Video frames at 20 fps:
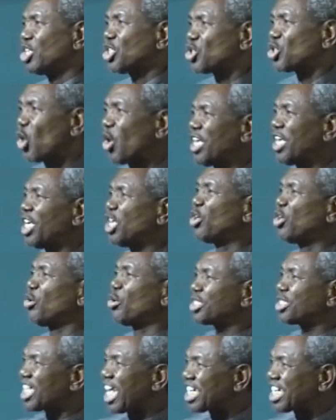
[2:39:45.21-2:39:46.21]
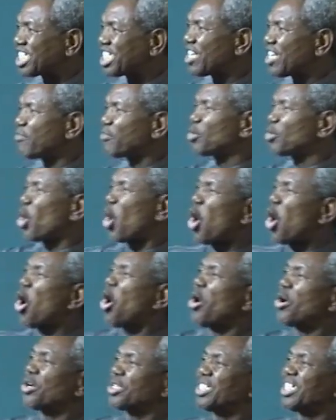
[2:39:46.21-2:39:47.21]
So it looks as if
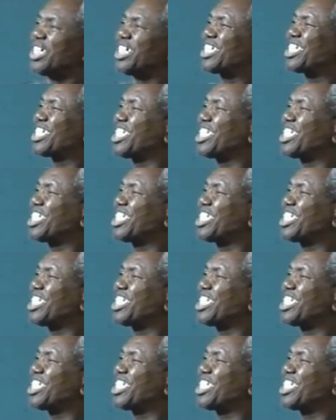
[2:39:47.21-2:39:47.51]
God is